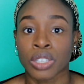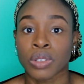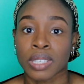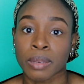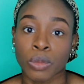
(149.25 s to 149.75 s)

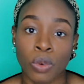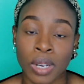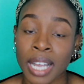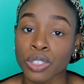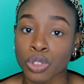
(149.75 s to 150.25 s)
using more
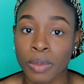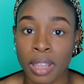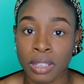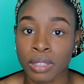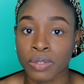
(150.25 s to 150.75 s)
natural
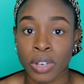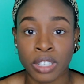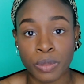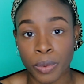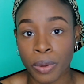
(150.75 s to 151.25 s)
methods of
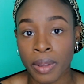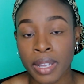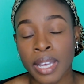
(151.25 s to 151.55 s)
transport.